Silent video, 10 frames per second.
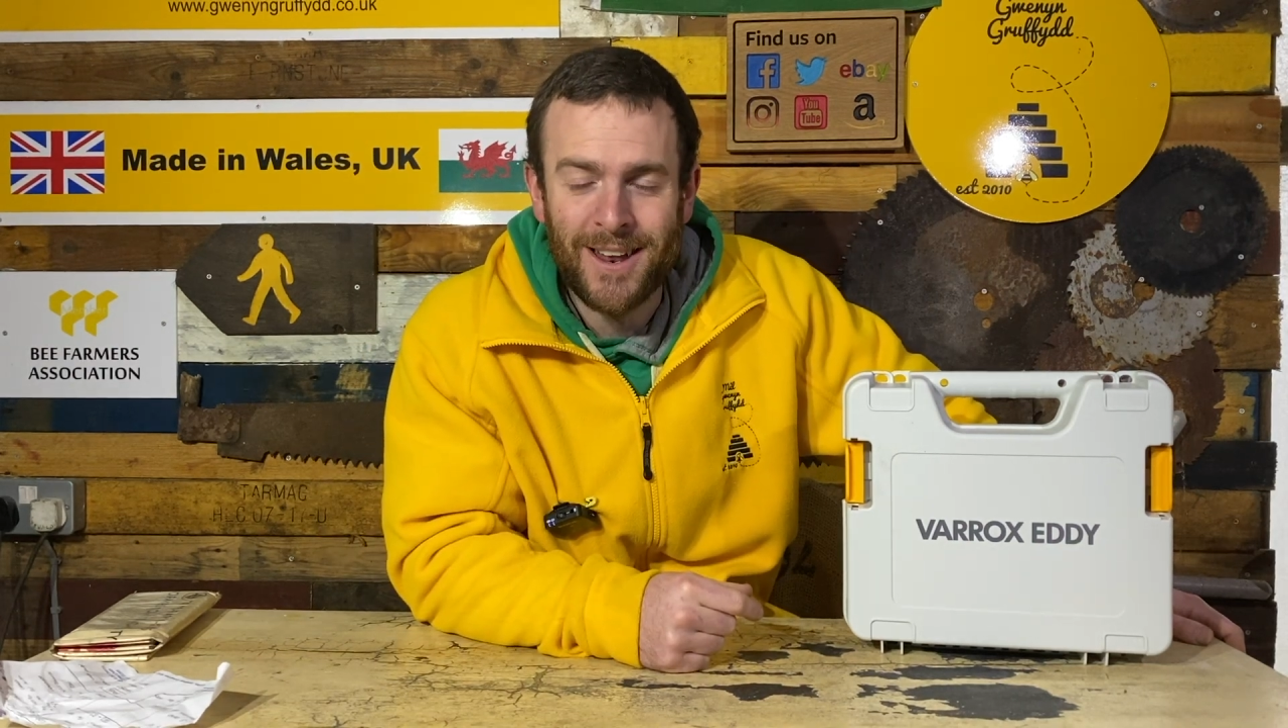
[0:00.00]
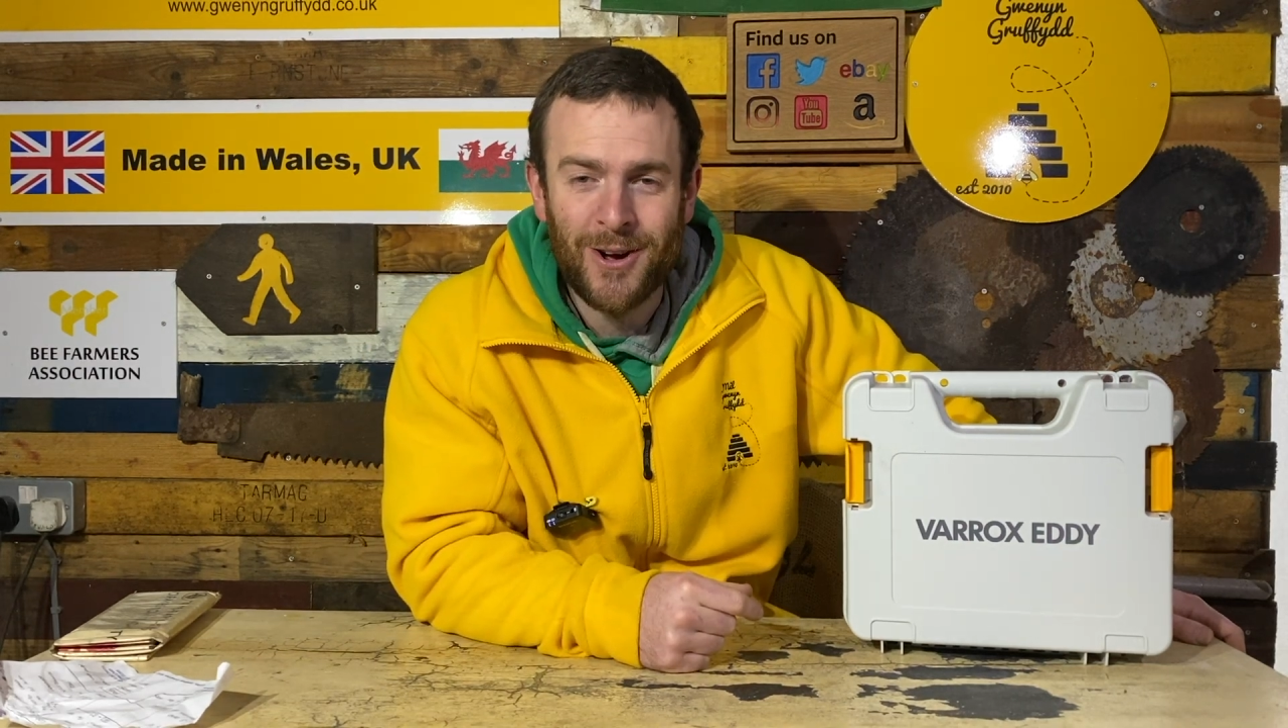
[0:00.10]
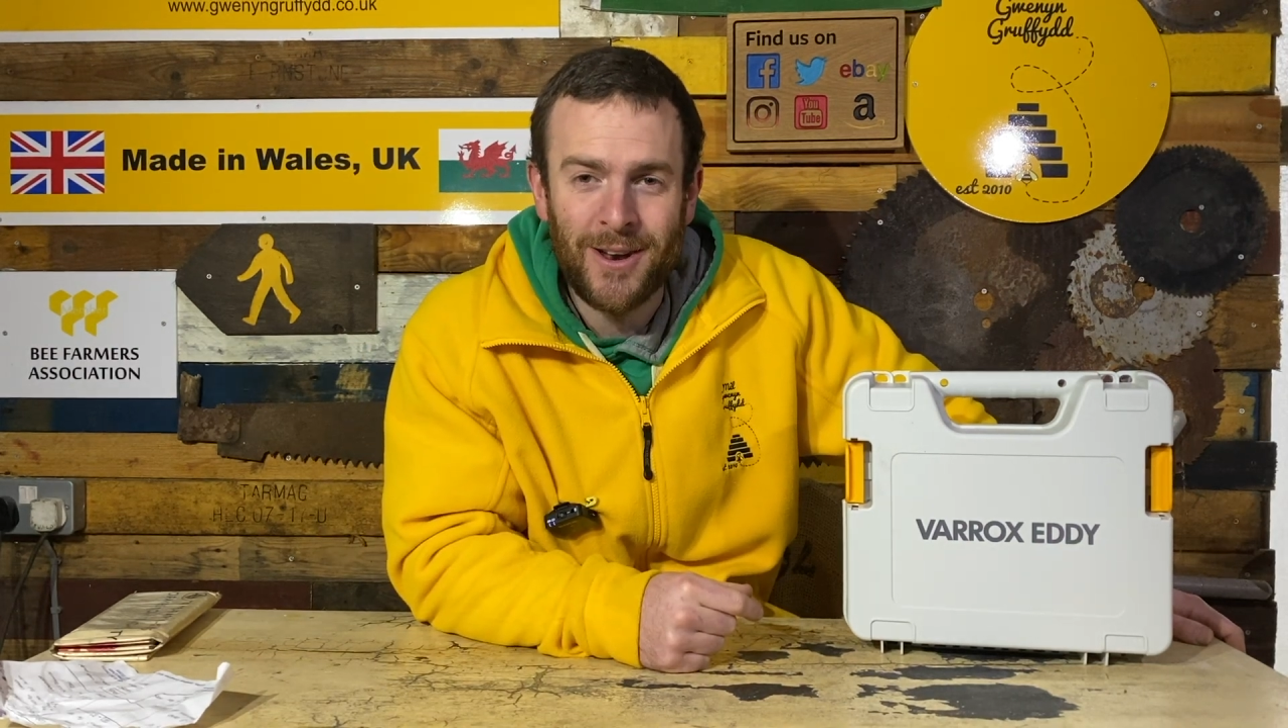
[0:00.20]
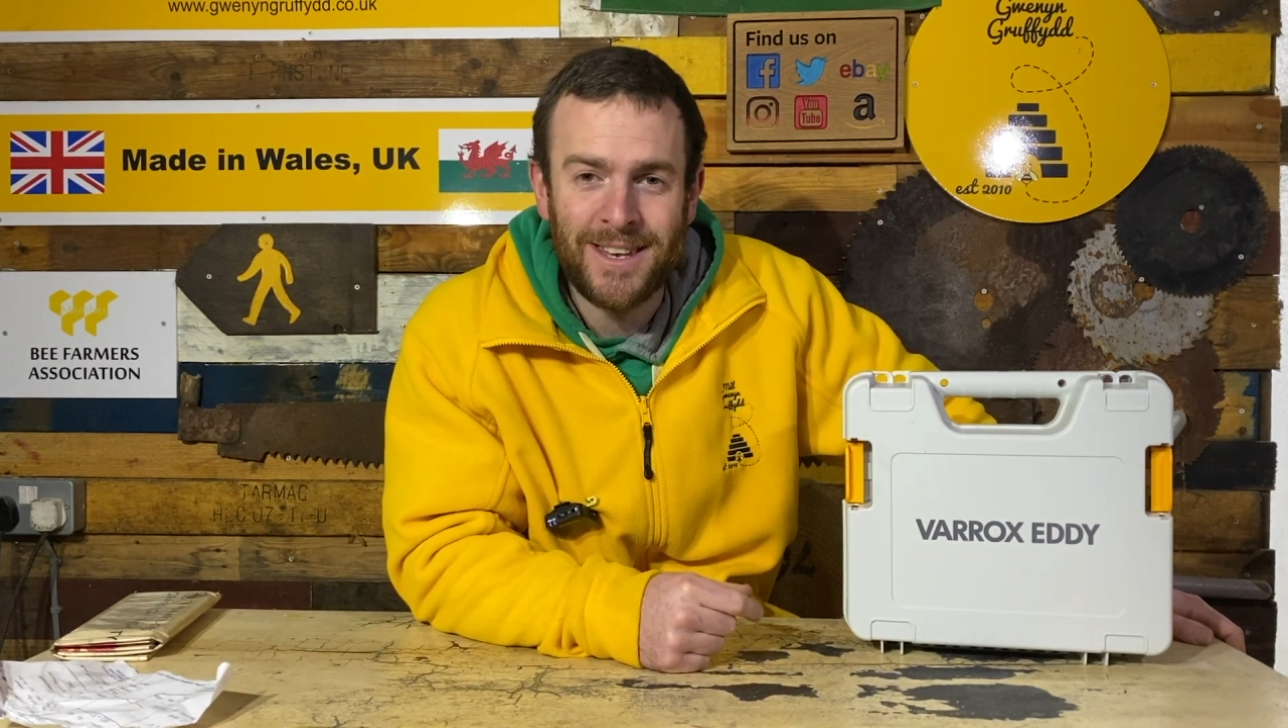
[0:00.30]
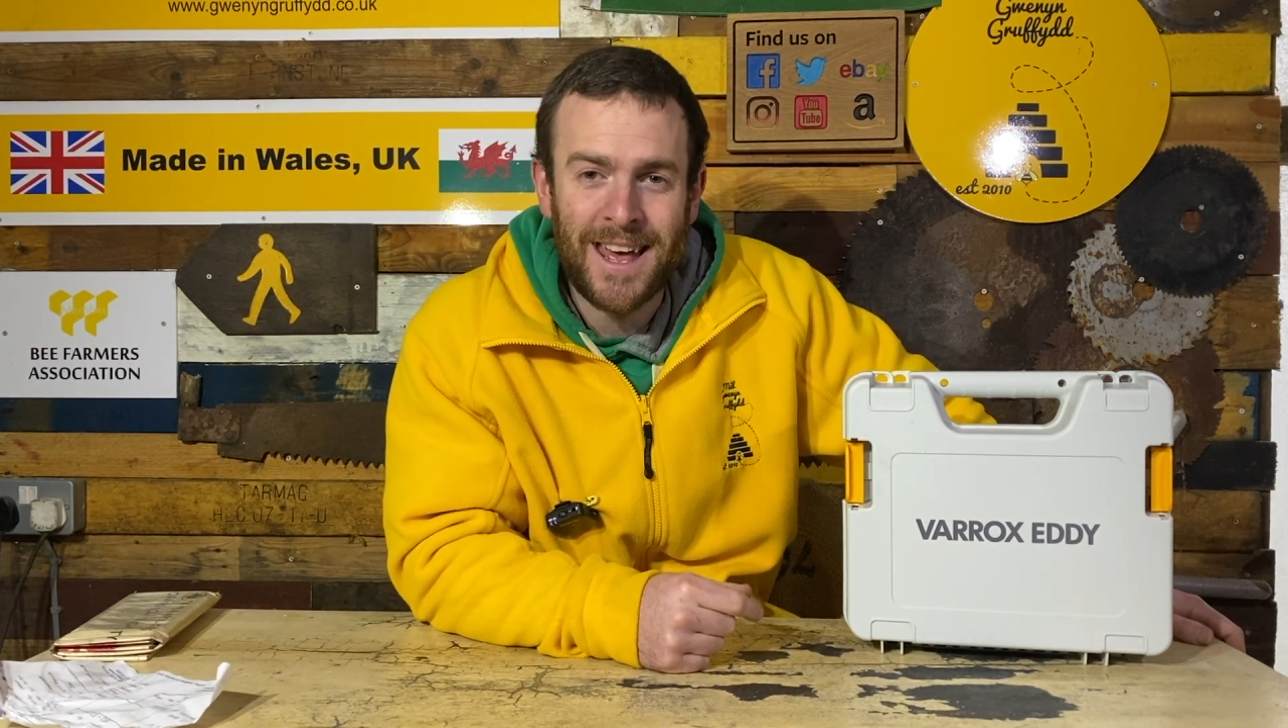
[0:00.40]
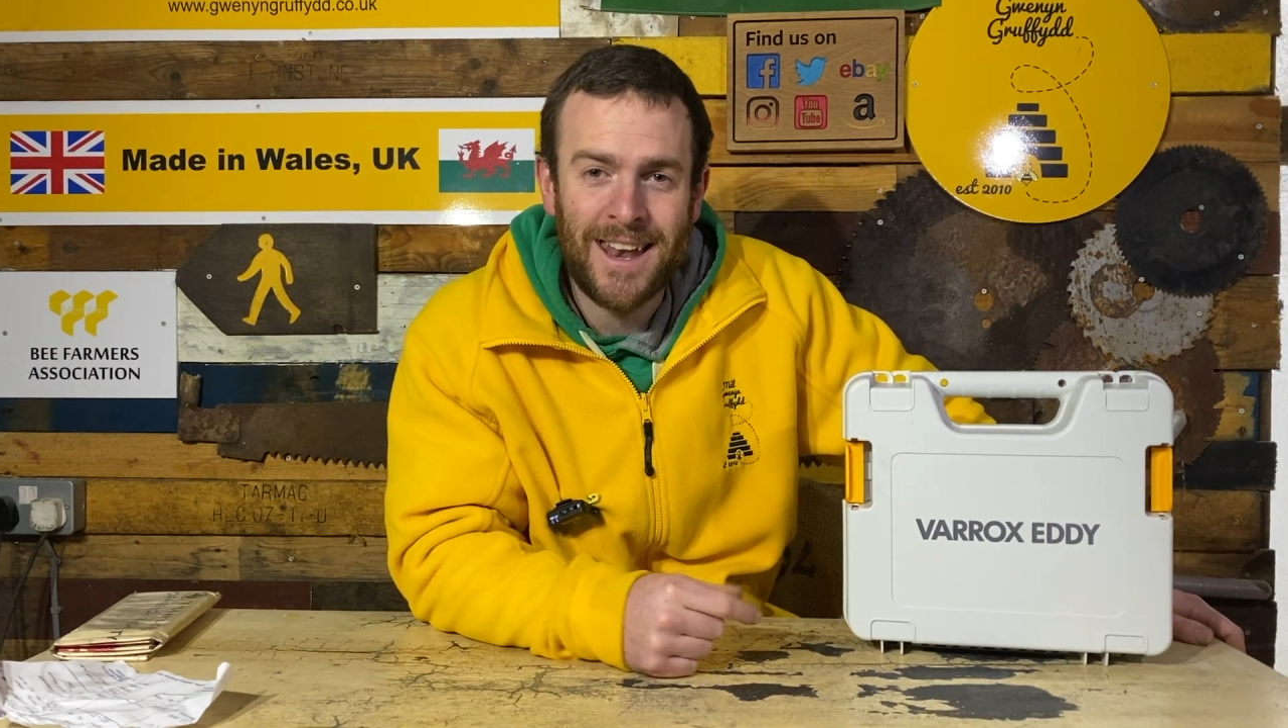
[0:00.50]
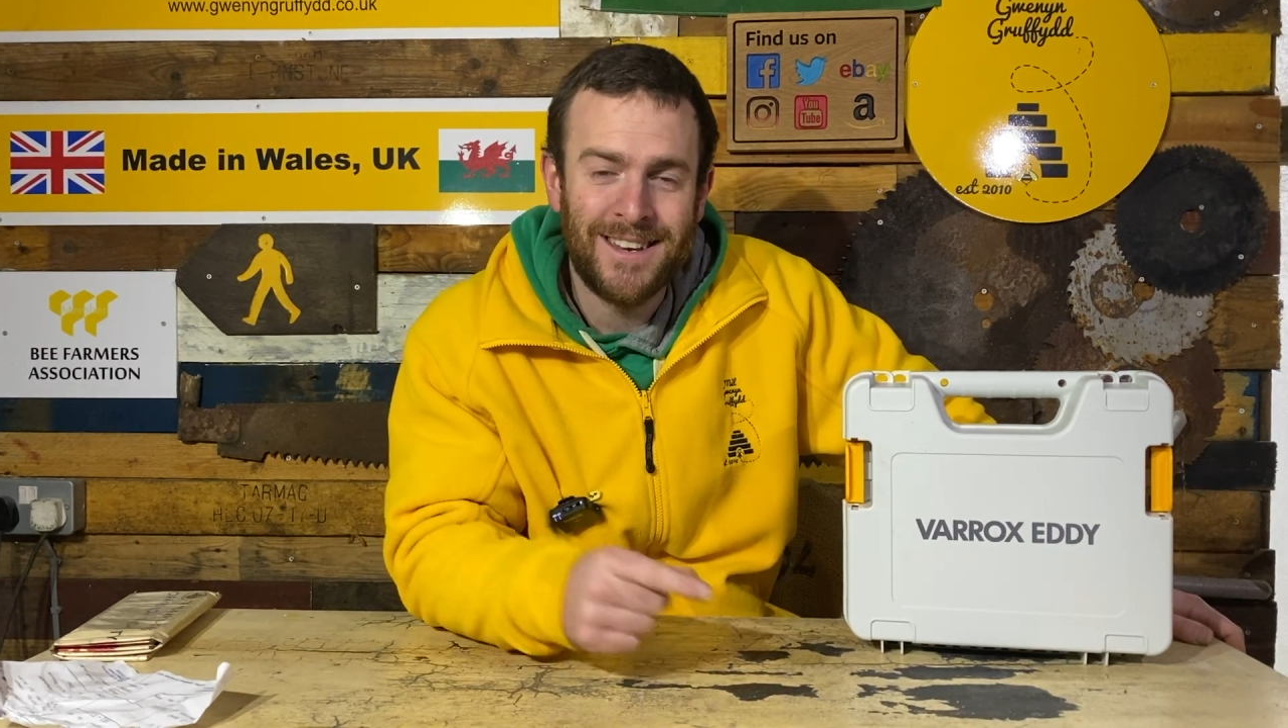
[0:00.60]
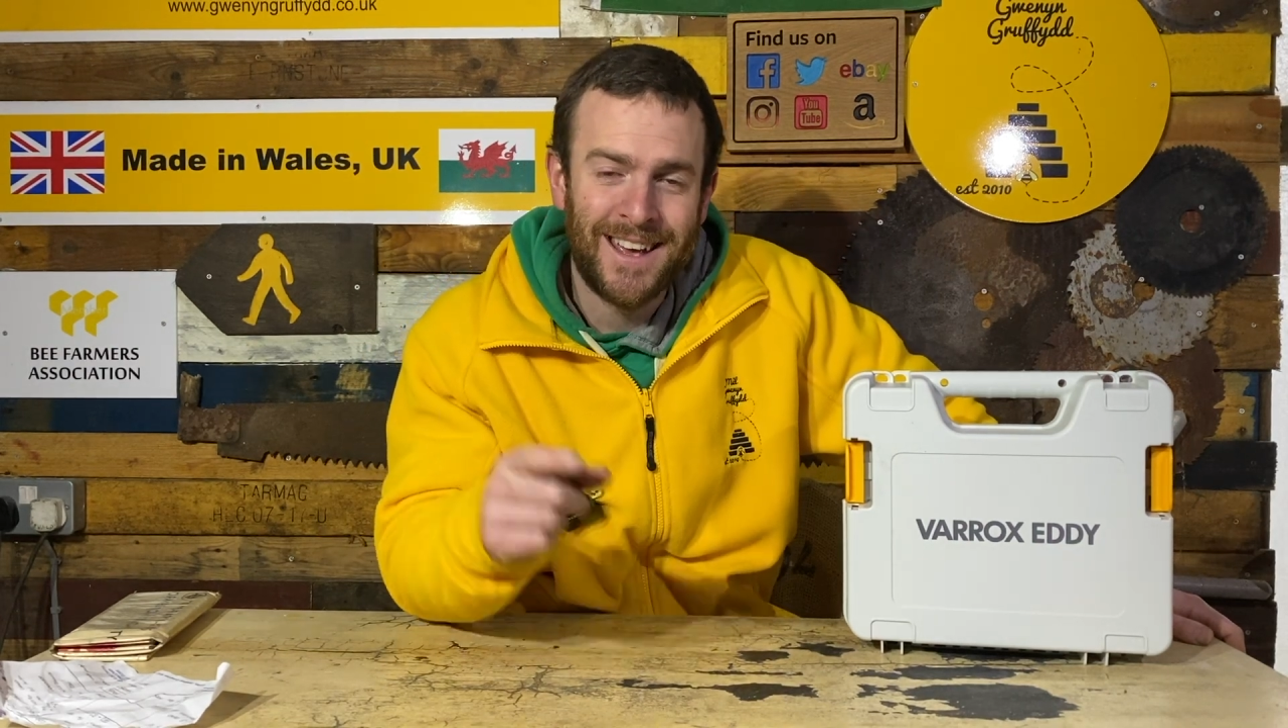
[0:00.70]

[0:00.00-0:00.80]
of content,